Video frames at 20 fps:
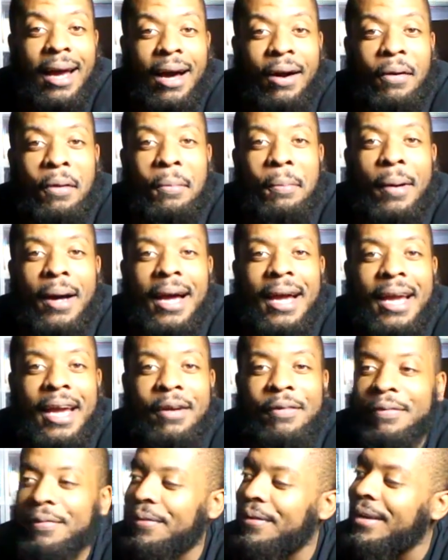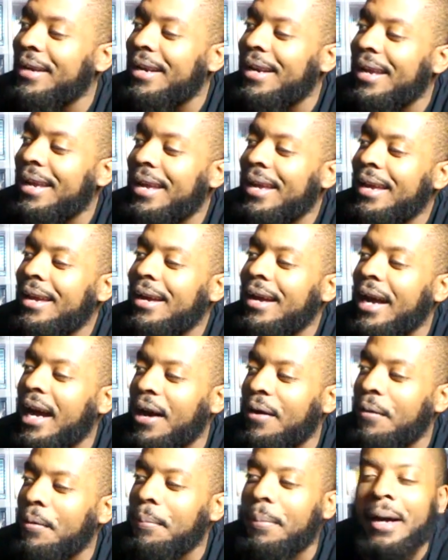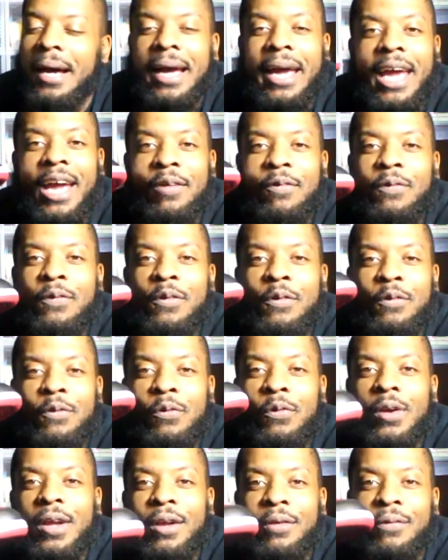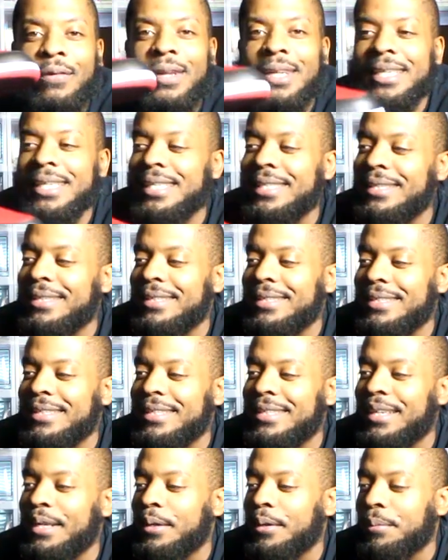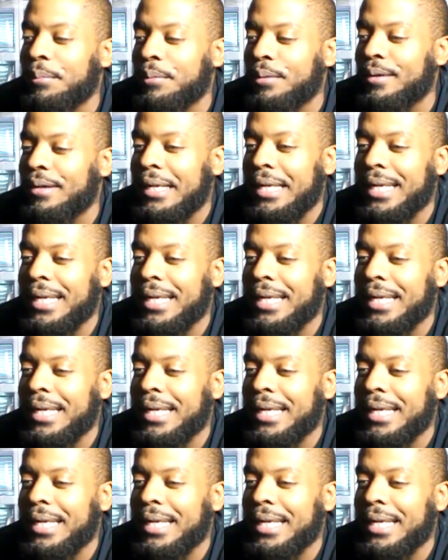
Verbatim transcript: I will buy every, I will buy every freaking release of this sneaker, bro.